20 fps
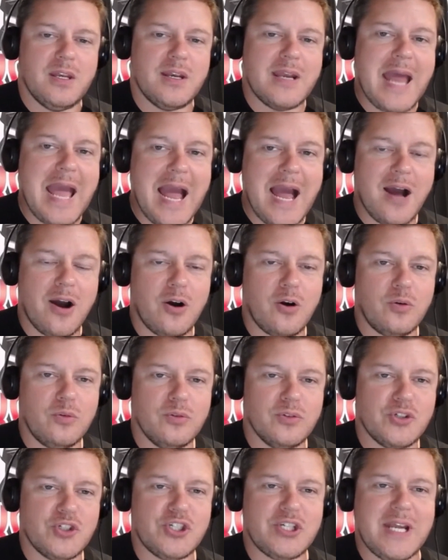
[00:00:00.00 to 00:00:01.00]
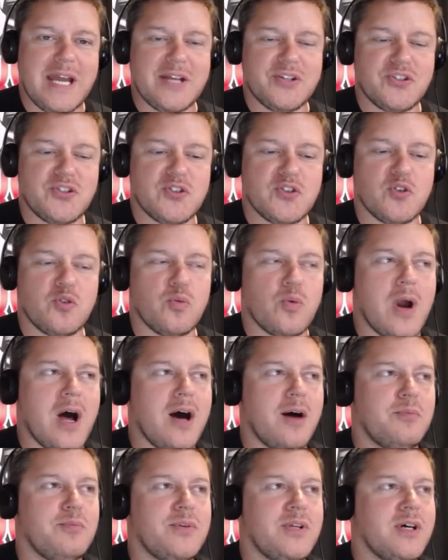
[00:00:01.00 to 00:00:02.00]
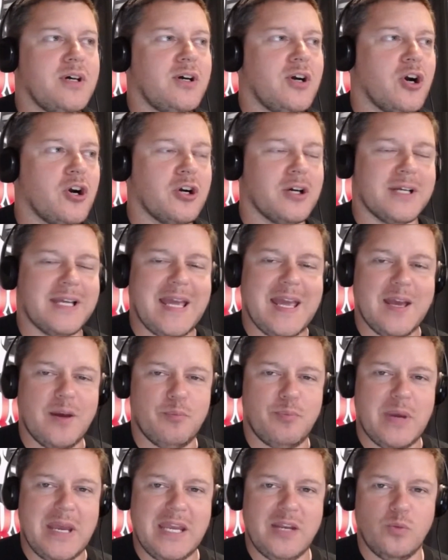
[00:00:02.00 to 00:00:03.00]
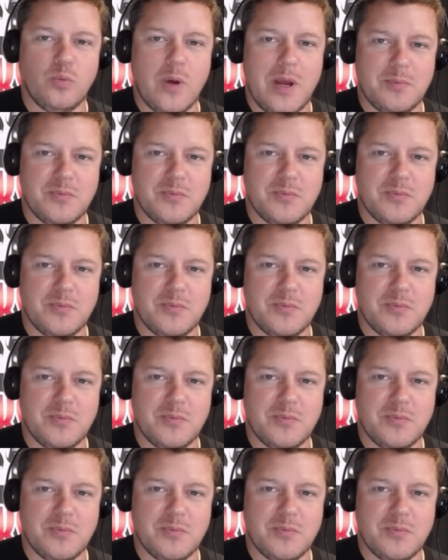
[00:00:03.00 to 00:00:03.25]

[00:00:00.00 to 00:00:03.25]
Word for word: Now she has scrubbed her campaign